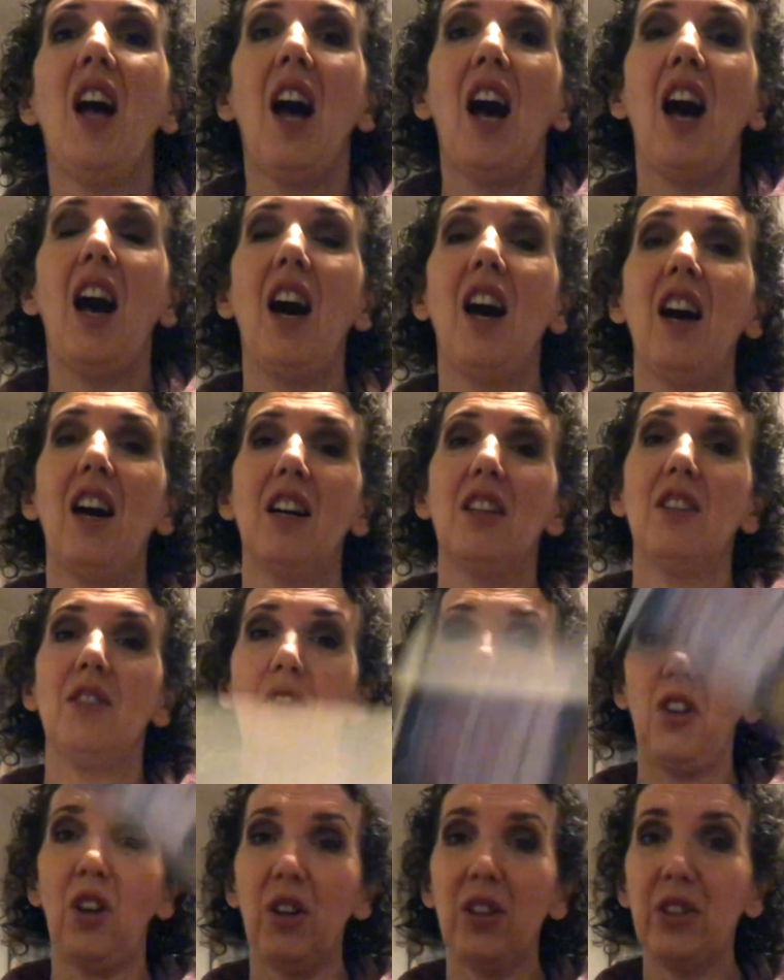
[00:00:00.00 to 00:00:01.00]
and
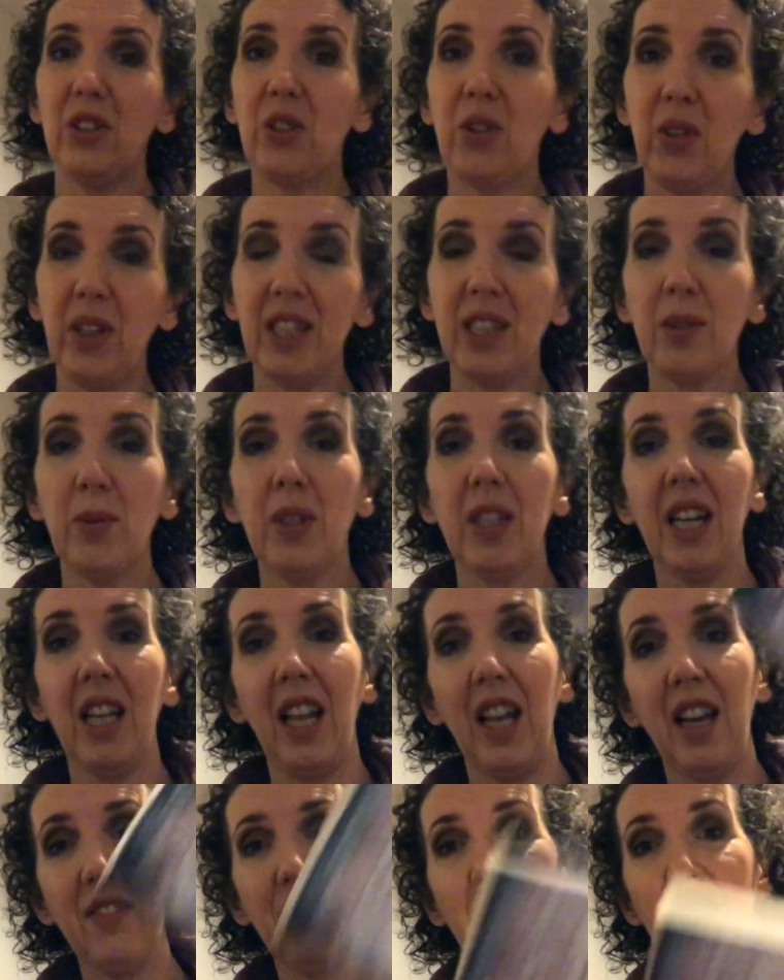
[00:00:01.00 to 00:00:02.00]
Florence Grace will get
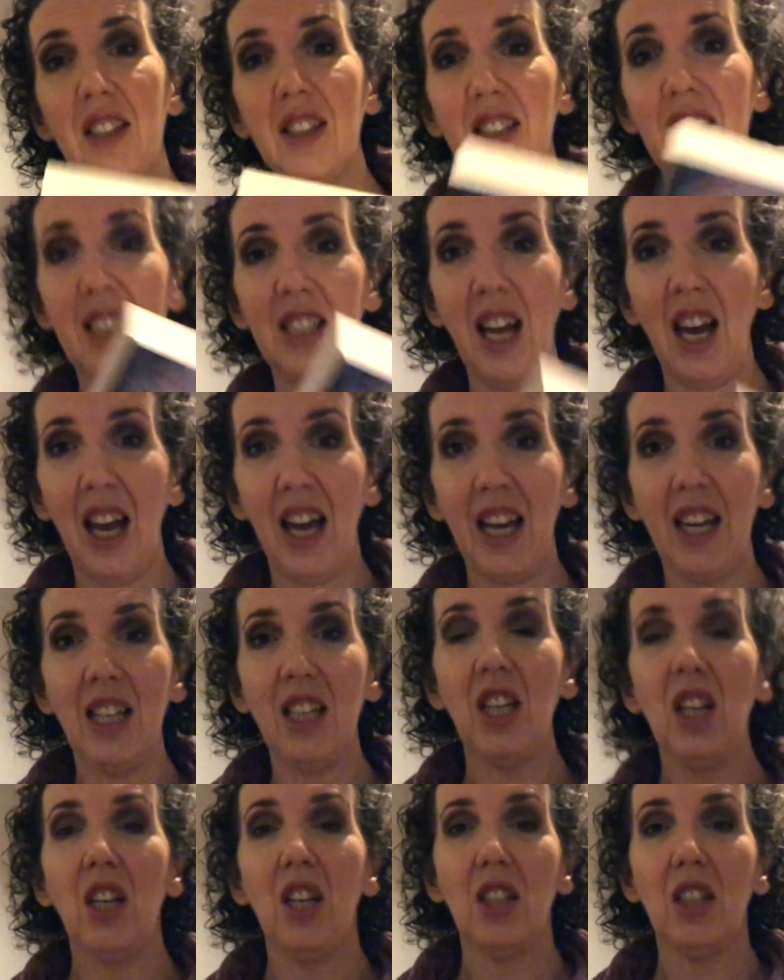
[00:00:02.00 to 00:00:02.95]
left to the side.